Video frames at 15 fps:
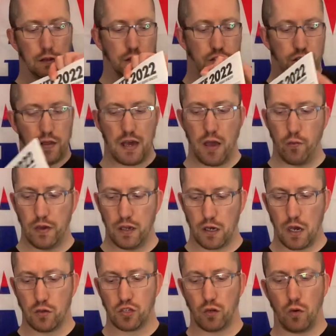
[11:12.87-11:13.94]
So there we
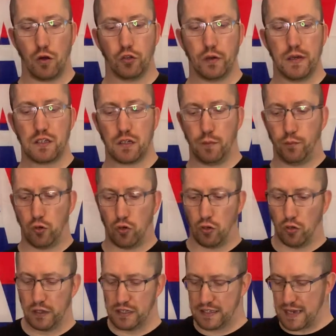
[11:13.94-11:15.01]
go. So what I'll do is I'll put
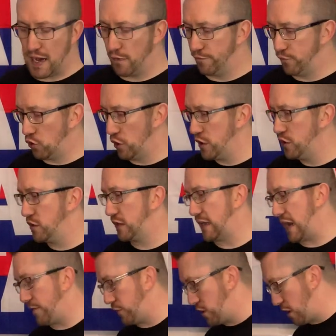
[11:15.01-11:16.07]
all this out for you and you can
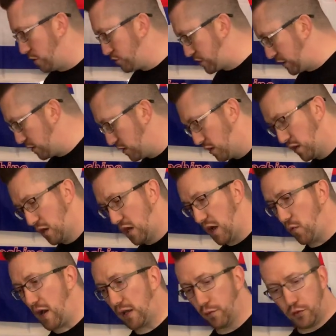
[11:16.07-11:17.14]
have a nosy. And
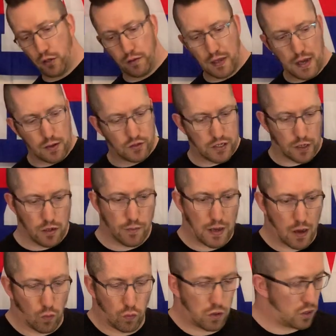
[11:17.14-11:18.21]
while I'm doing that, I'll tell you
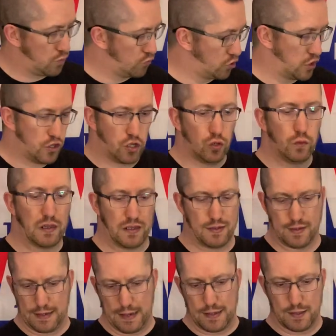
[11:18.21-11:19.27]
about what I'm going to do with
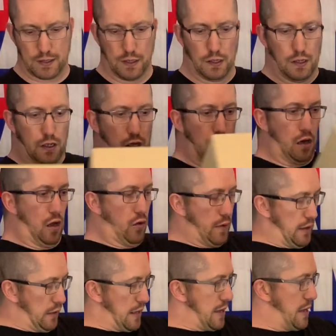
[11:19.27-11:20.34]
this kit.
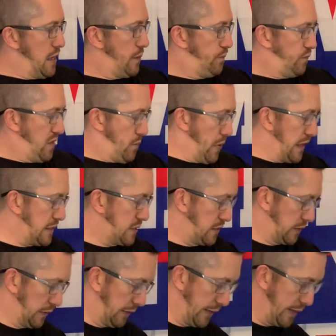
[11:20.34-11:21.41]
Well,
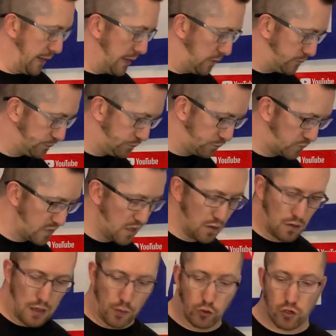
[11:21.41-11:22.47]
basically,
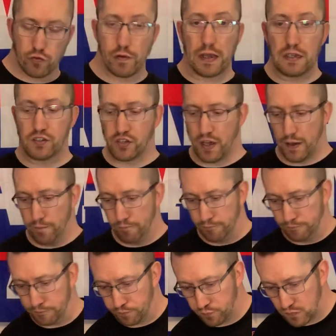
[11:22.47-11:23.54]
I'm going to race it
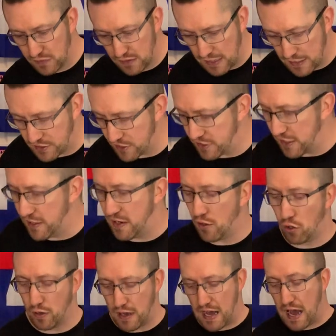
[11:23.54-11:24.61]
as I did,
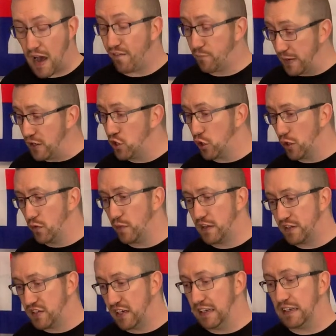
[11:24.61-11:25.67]
or I have been doing
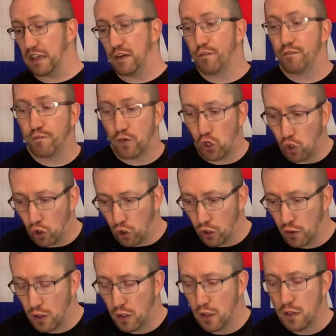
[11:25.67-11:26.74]
with the TD4.